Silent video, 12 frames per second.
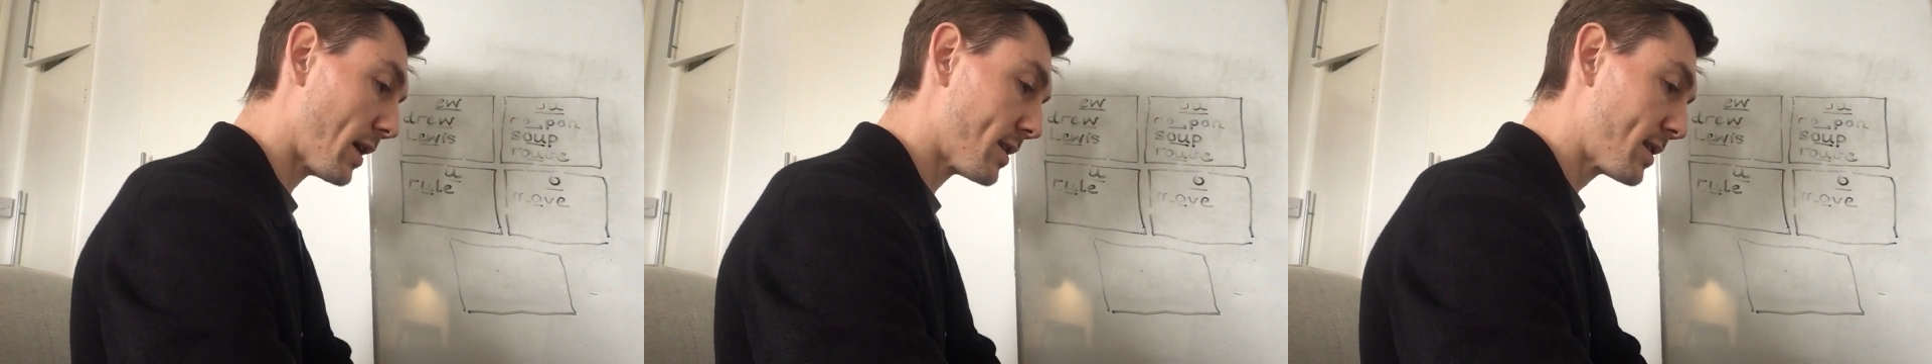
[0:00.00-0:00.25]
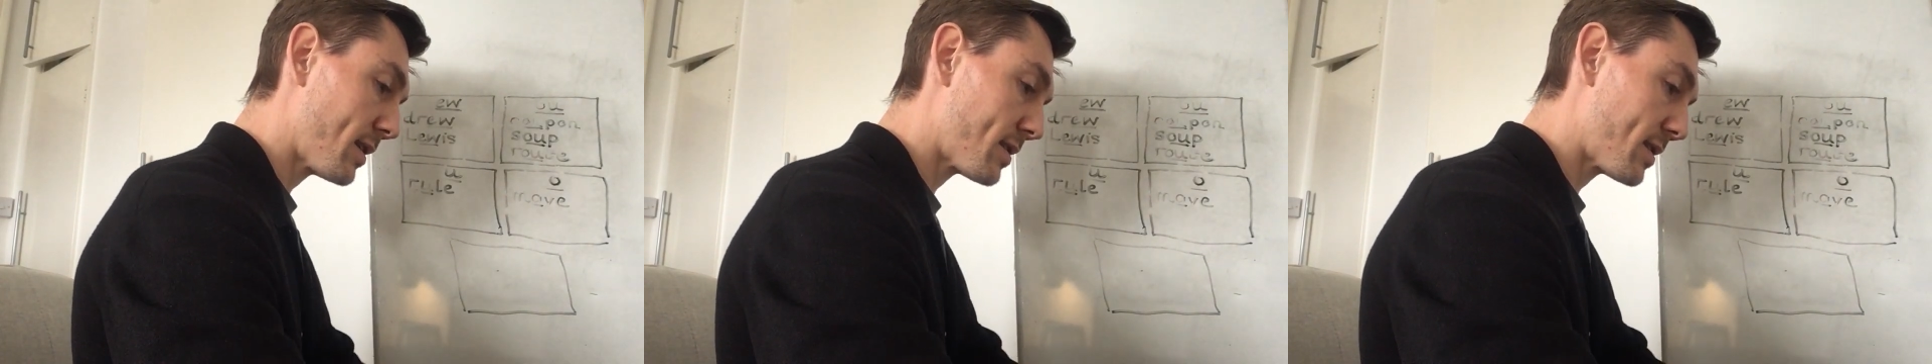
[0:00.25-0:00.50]

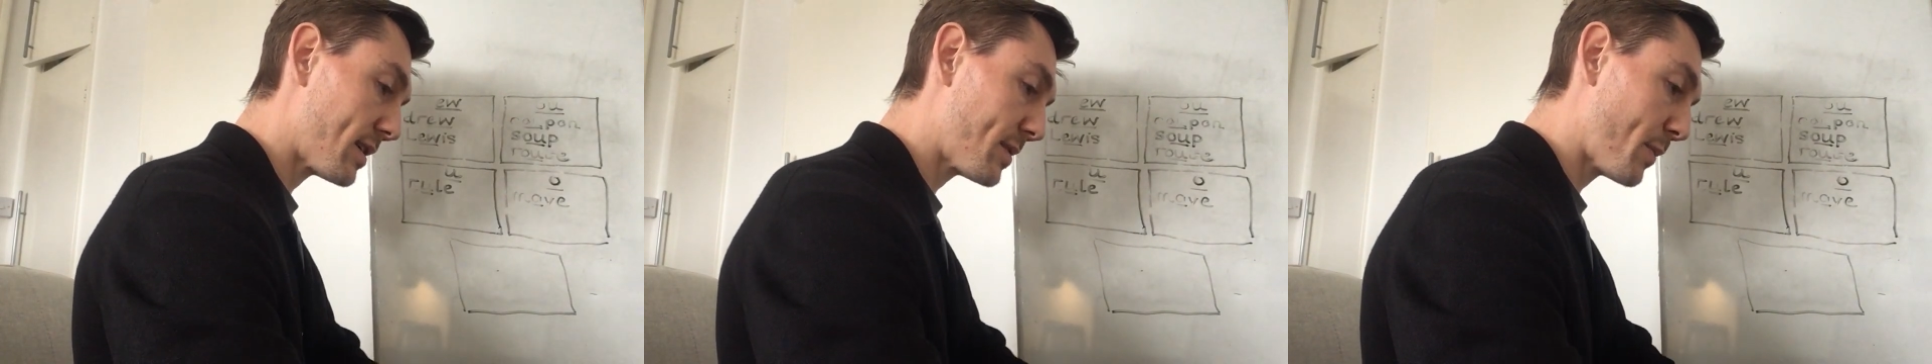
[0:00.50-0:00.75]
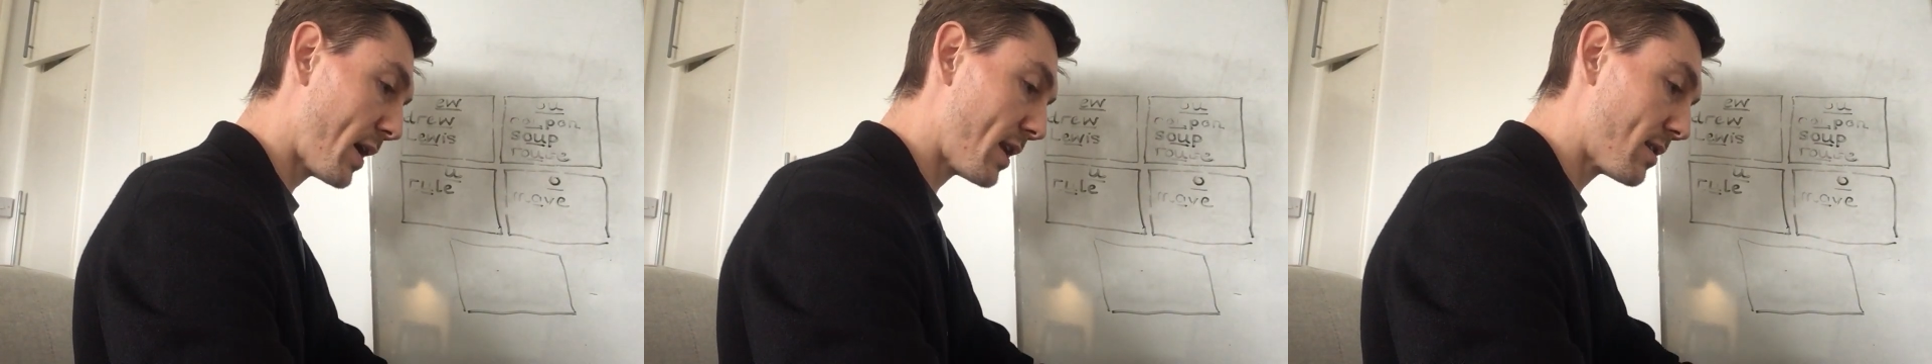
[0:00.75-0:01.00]
Since these
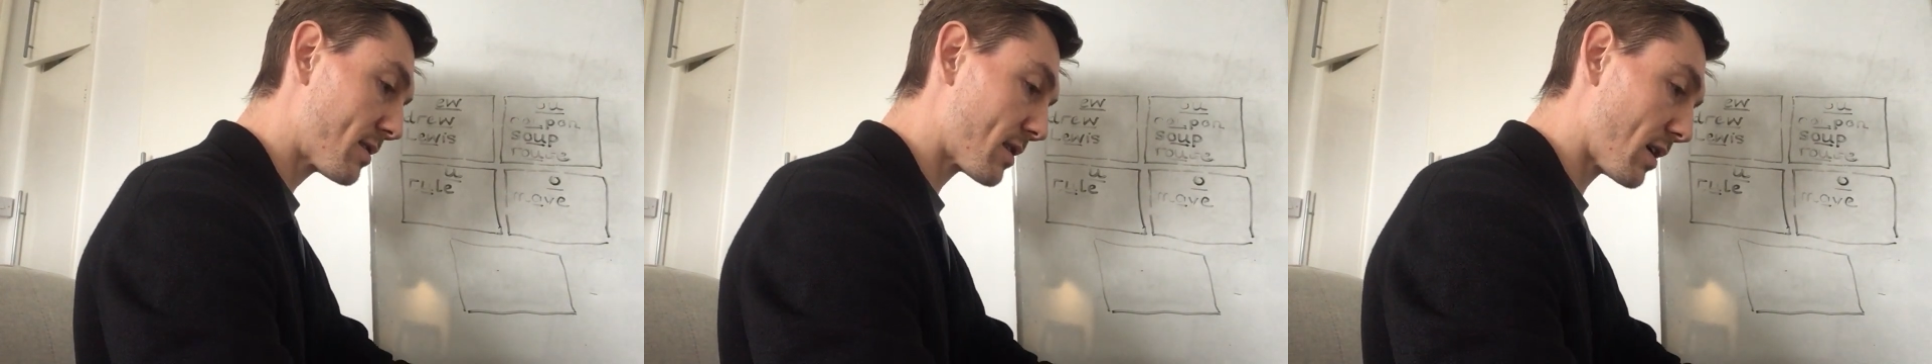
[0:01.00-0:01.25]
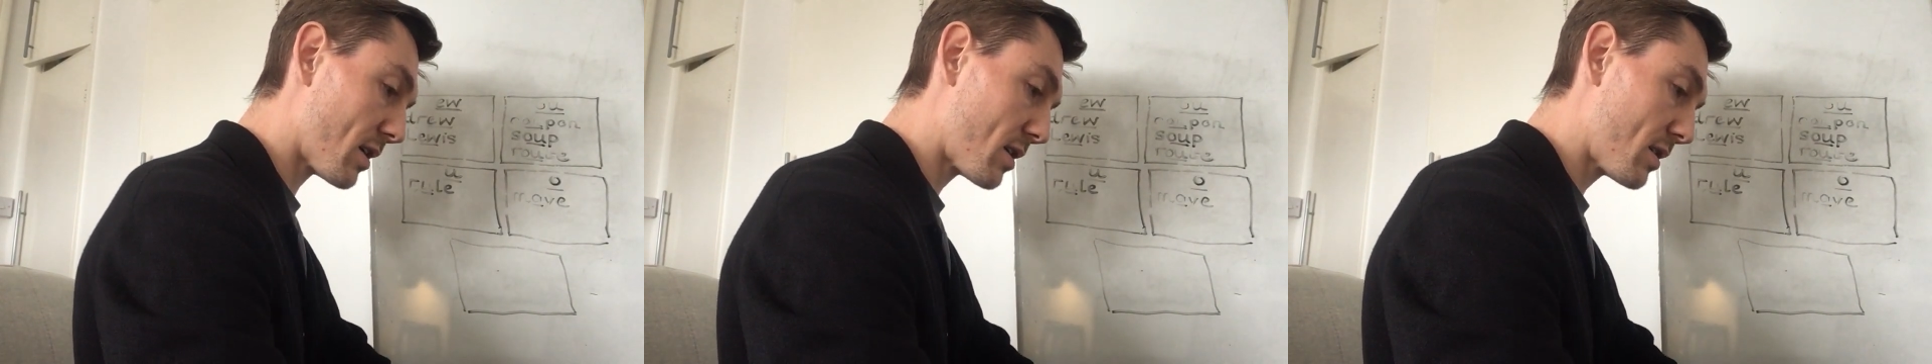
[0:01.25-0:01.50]
pens
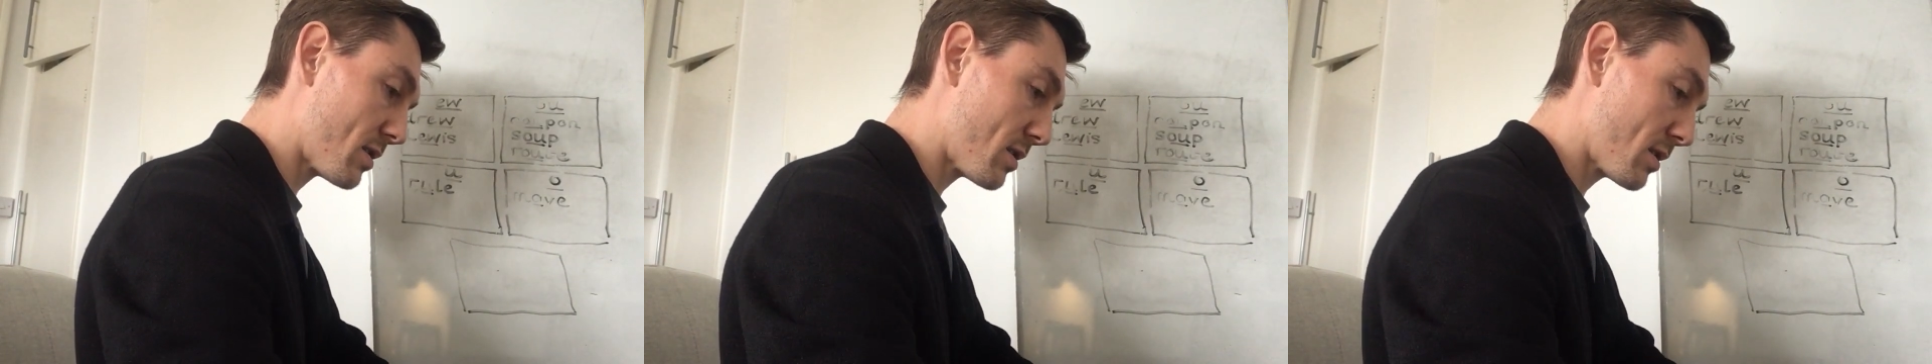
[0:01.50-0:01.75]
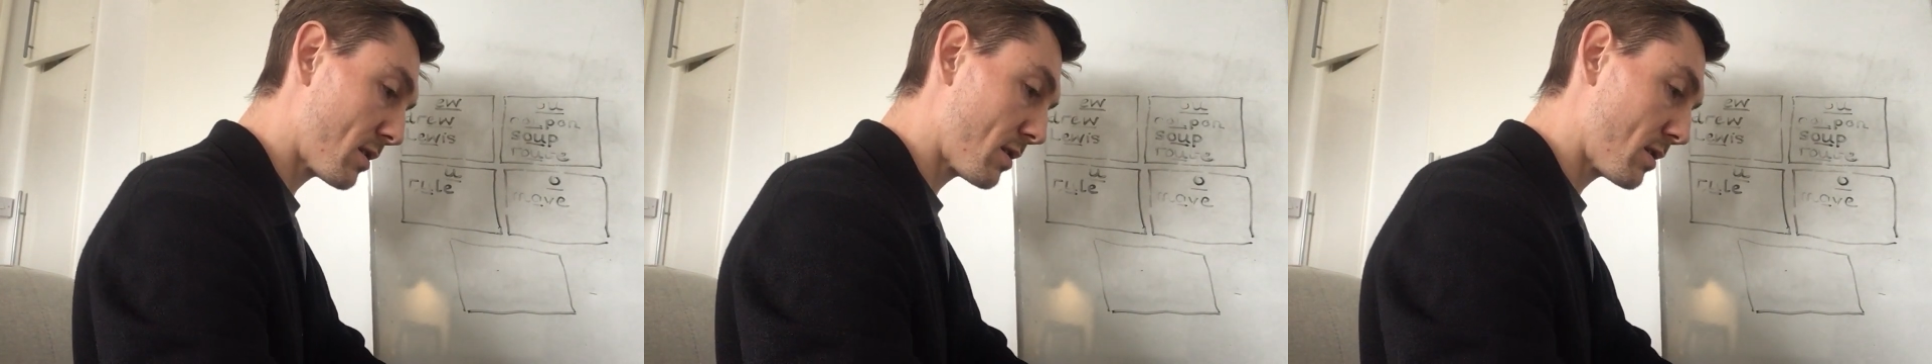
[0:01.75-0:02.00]
are
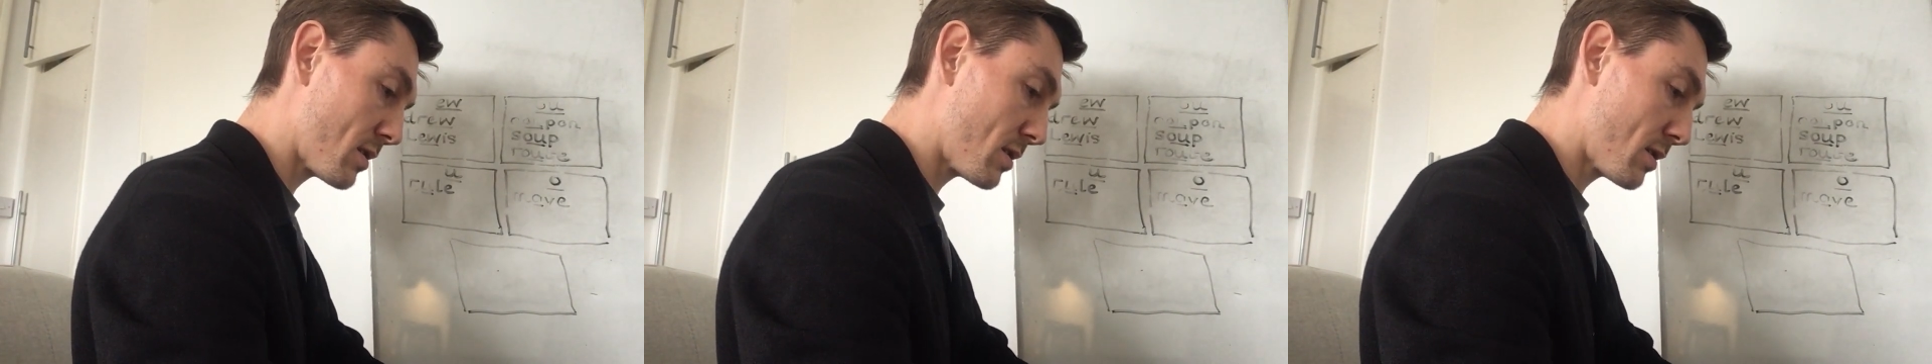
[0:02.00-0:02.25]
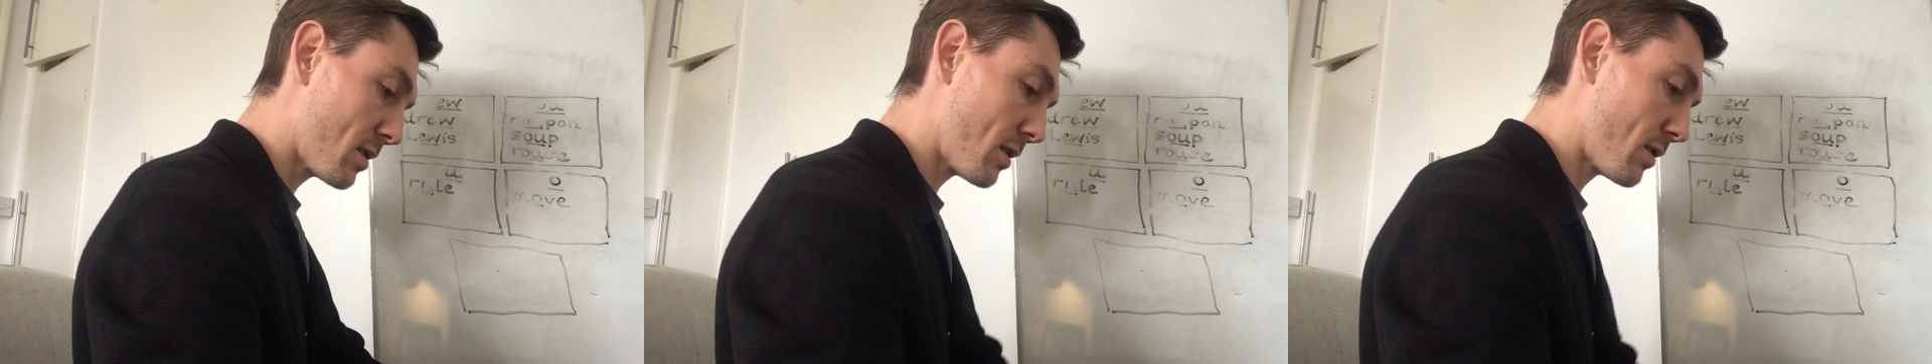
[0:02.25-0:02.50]

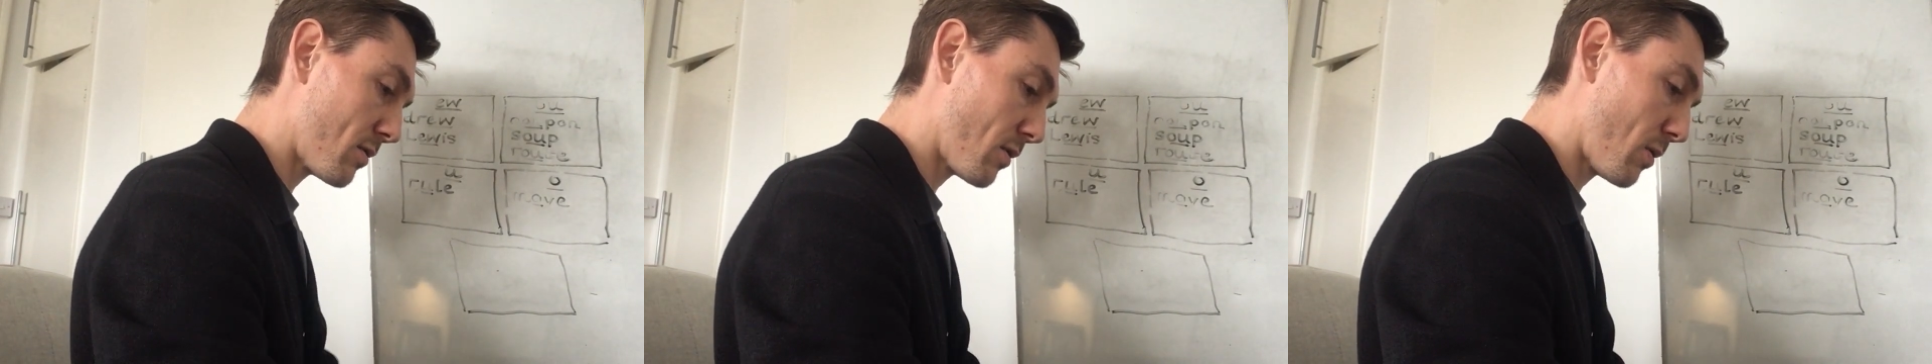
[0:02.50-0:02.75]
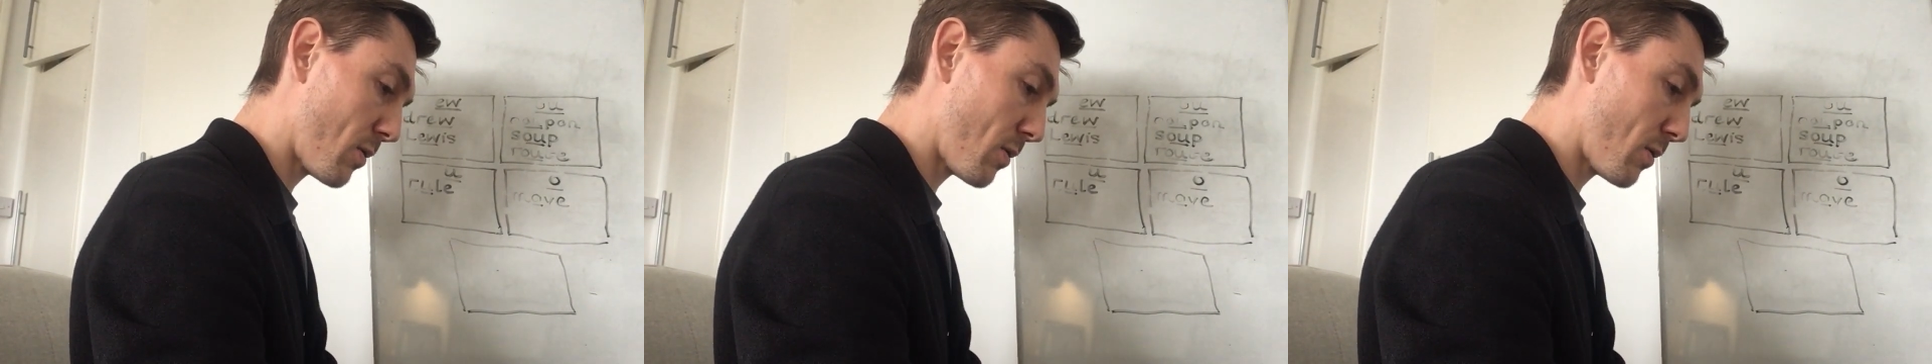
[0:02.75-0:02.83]
not